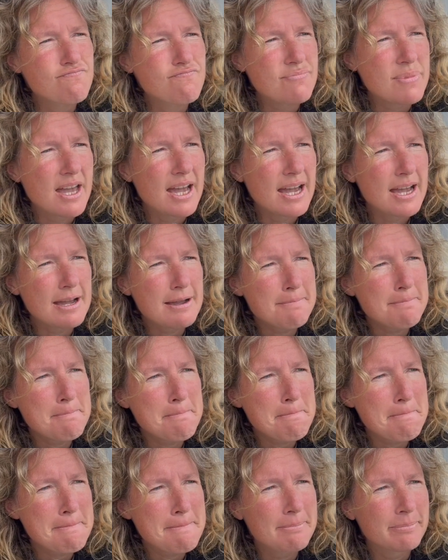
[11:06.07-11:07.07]

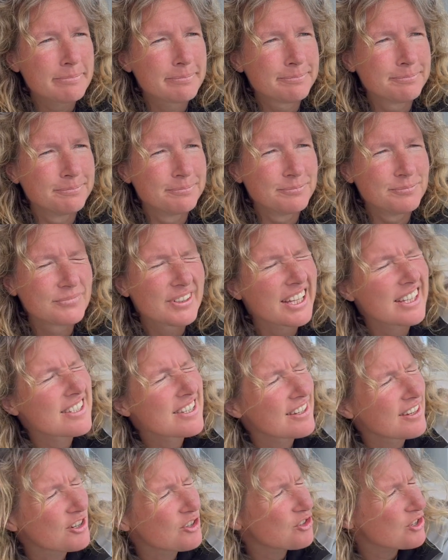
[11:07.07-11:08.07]

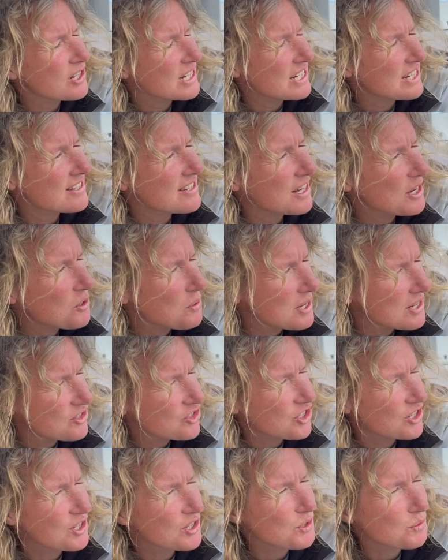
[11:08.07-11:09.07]
That's an interesting
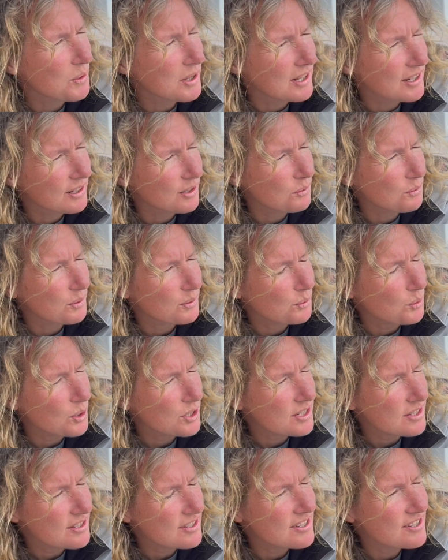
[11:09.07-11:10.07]
question as well.
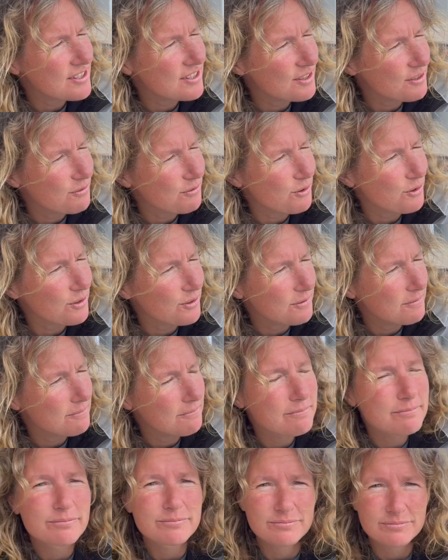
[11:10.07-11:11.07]
What is... It's just to
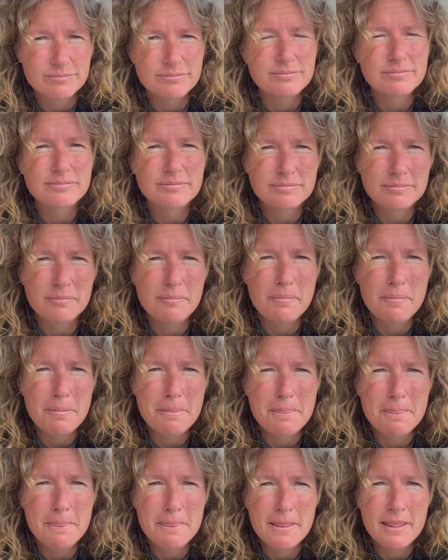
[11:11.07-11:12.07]
know if we are good
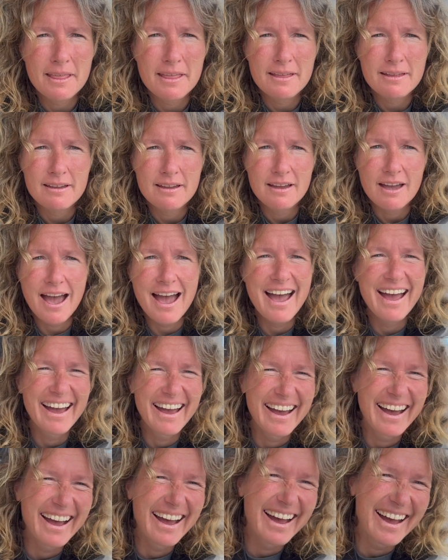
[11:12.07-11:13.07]
enough for you. No,
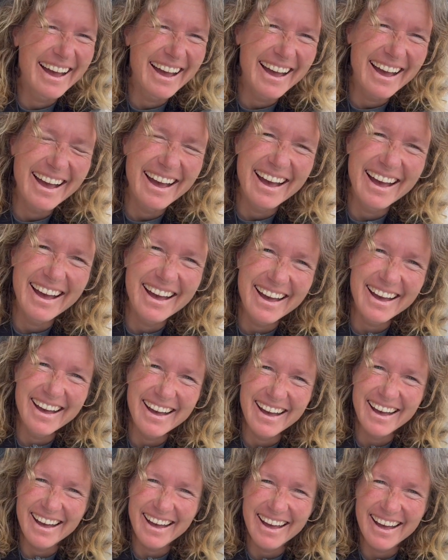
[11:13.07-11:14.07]
it's off.
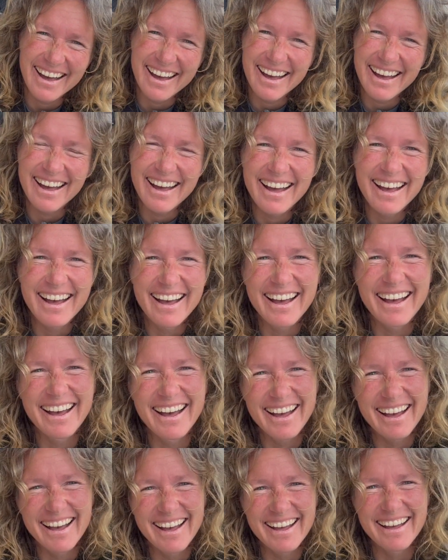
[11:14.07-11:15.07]

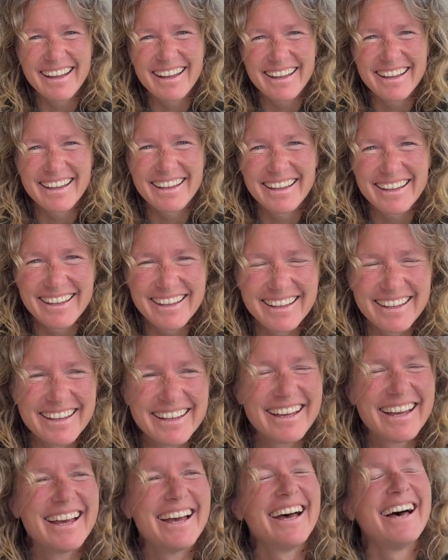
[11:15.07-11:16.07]
Our defaults are...
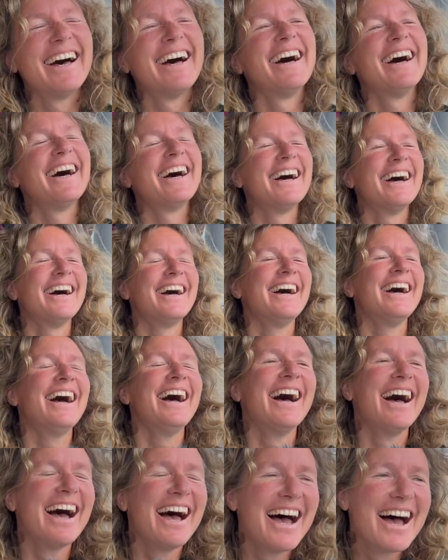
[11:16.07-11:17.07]
I'm
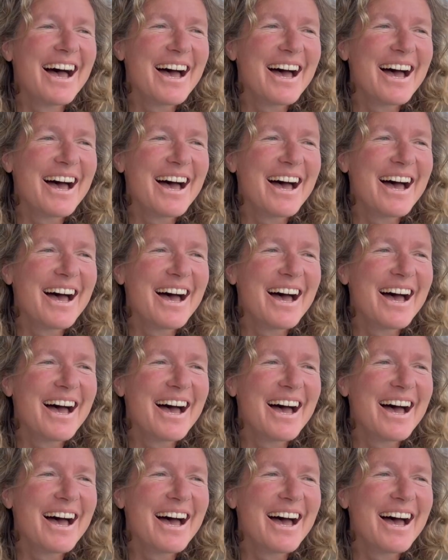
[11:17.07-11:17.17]
joking.